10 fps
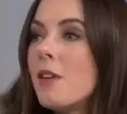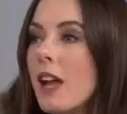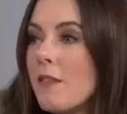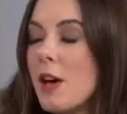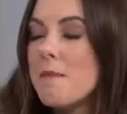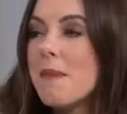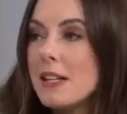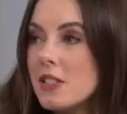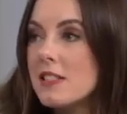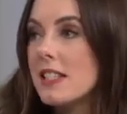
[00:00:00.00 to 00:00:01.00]
real life.
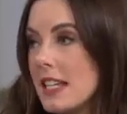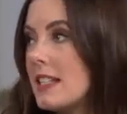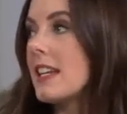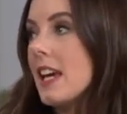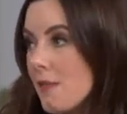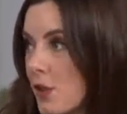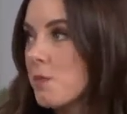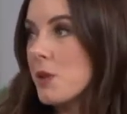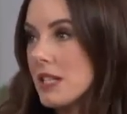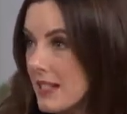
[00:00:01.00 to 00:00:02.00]
Imagine dating if
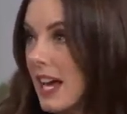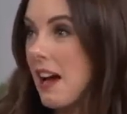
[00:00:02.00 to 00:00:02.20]
you're Prince